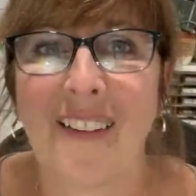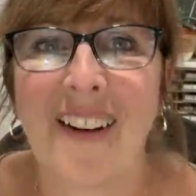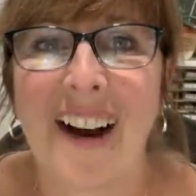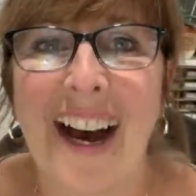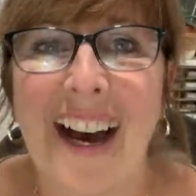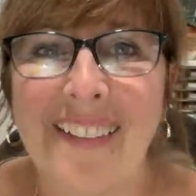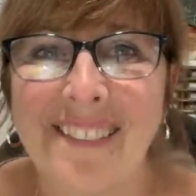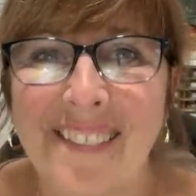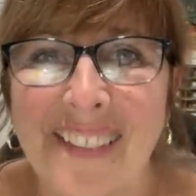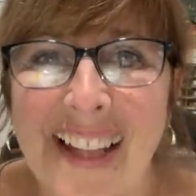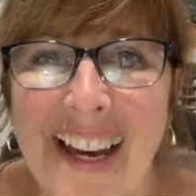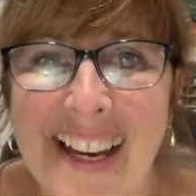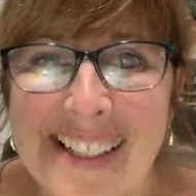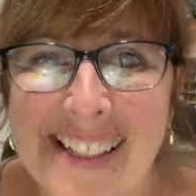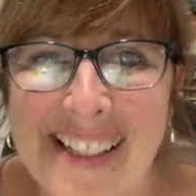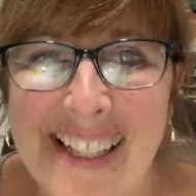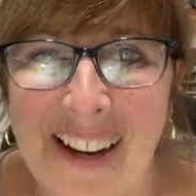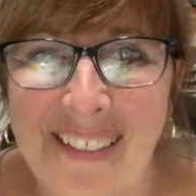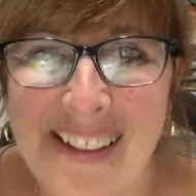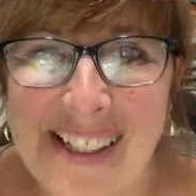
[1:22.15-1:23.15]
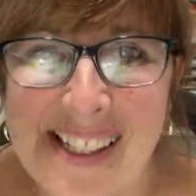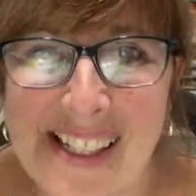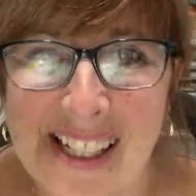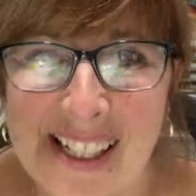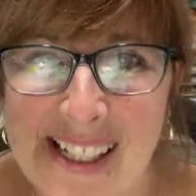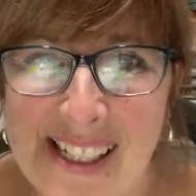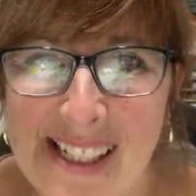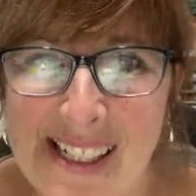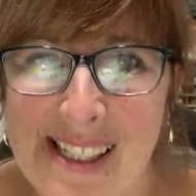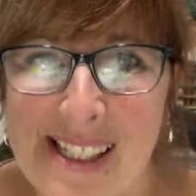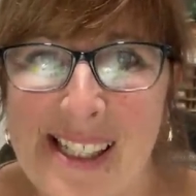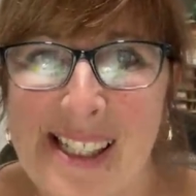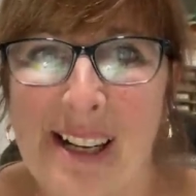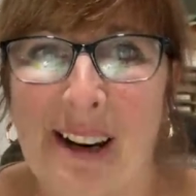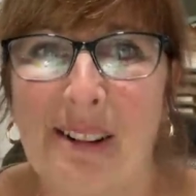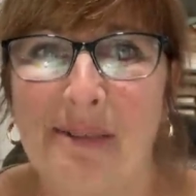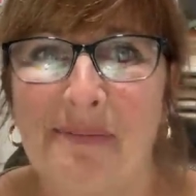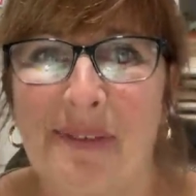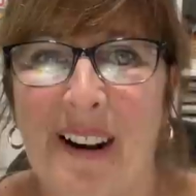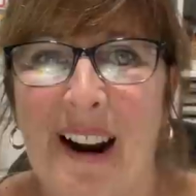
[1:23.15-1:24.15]
No hot flash. Debbie says she's
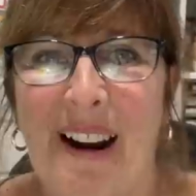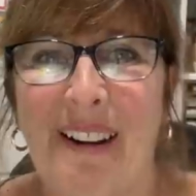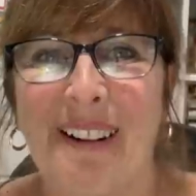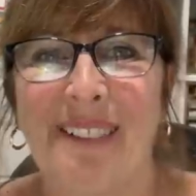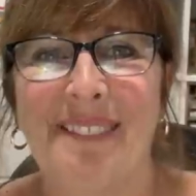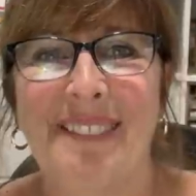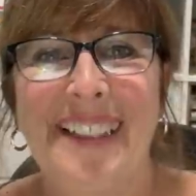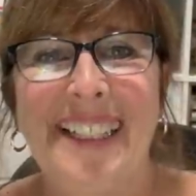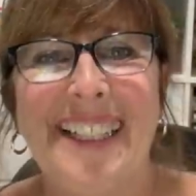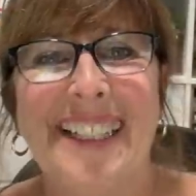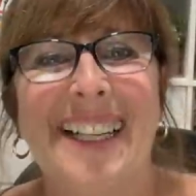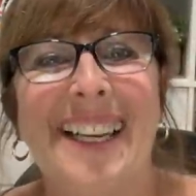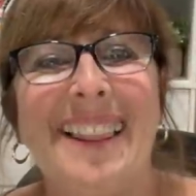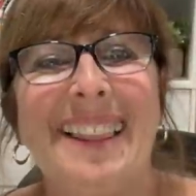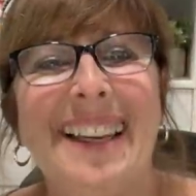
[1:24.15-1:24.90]
so proud of me.